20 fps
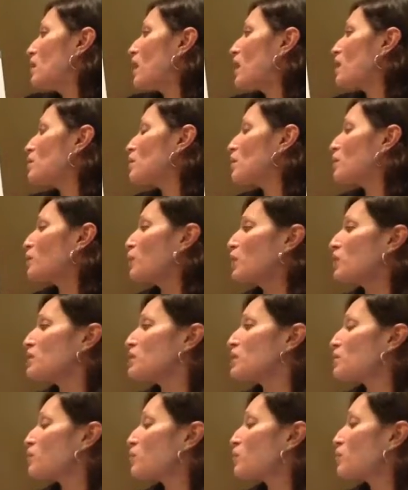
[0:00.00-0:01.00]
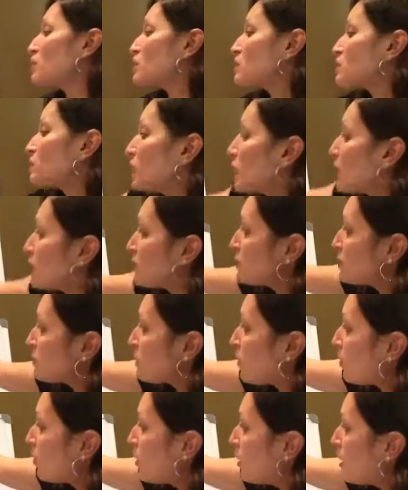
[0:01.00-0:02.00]
I'm going to put a number in its place.
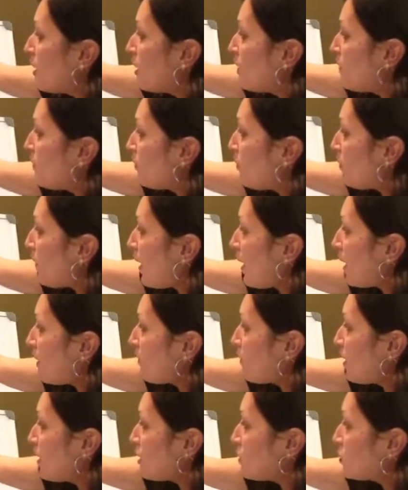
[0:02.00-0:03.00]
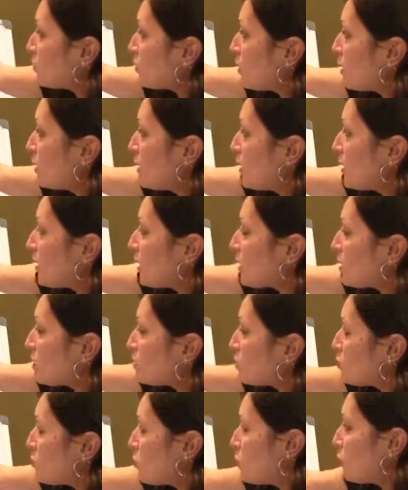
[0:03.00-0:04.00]
So
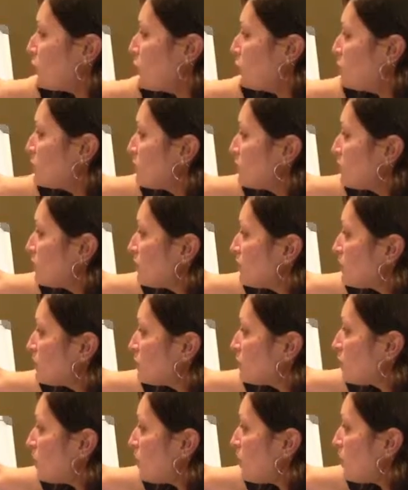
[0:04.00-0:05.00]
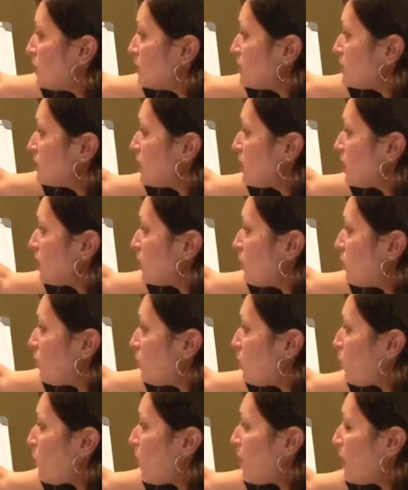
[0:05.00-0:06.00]

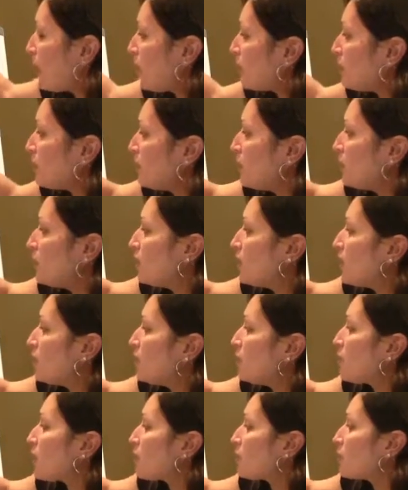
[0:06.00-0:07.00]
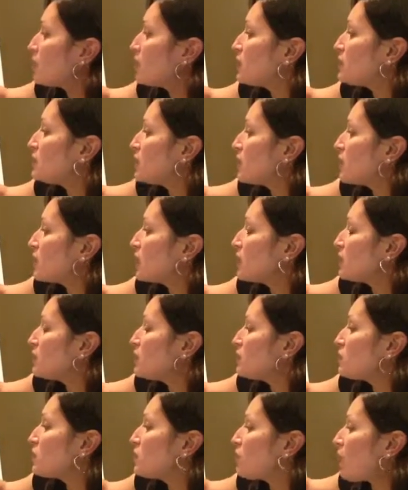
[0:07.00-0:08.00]
521, and I'm going to take it,
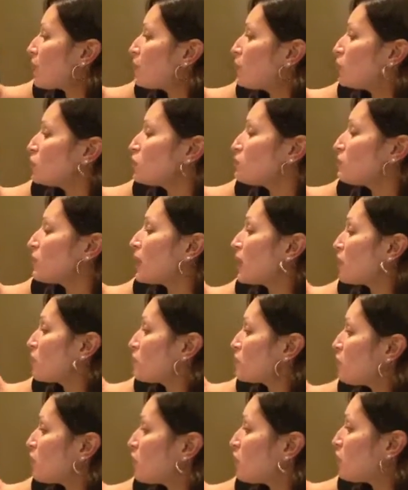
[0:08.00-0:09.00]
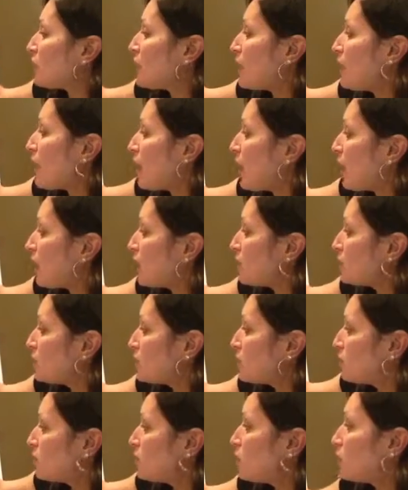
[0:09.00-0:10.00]
my multiplier is going to be 8,
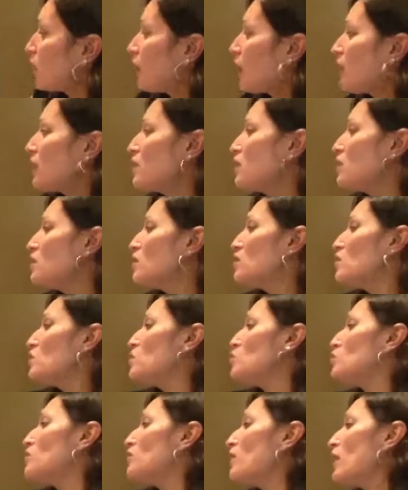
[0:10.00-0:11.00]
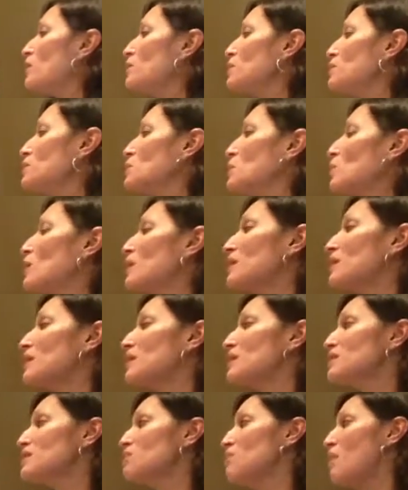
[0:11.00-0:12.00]
okay? So if I was doing
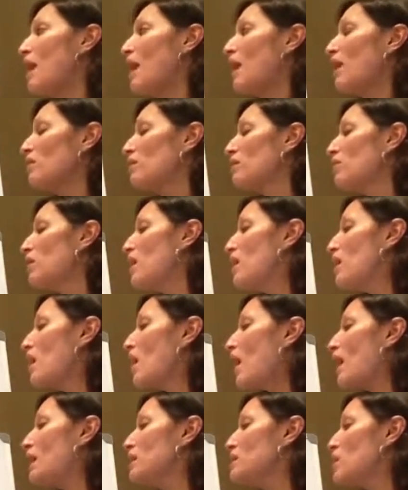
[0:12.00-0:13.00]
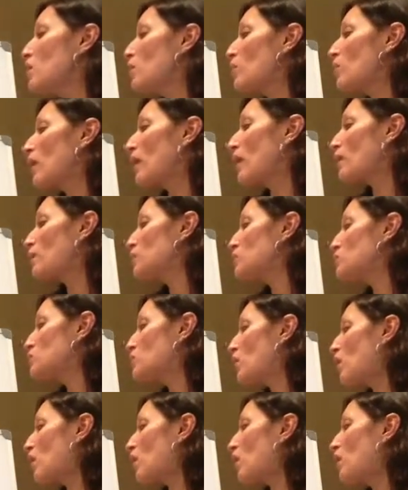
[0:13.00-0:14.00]
this math, I know that I would
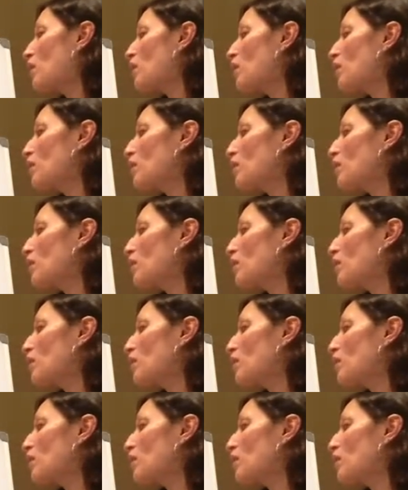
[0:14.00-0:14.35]
draw